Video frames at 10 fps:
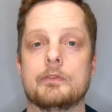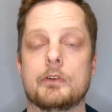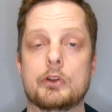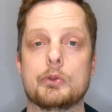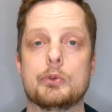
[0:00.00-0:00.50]

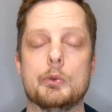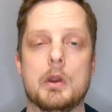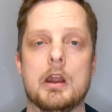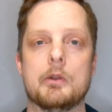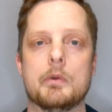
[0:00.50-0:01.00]
for who you
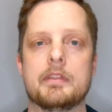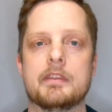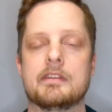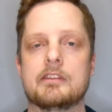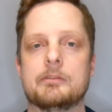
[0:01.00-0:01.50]
are and what
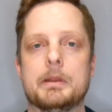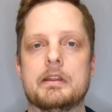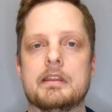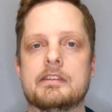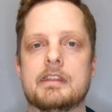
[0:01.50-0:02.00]
this
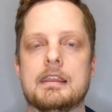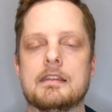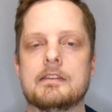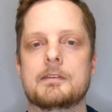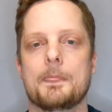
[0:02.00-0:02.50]
experience
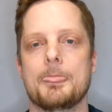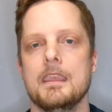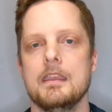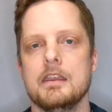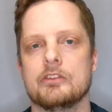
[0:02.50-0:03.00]
is.
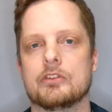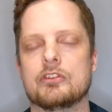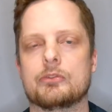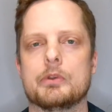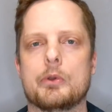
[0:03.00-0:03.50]
So
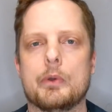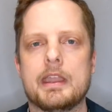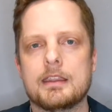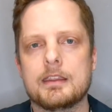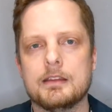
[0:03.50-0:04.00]
just real quick,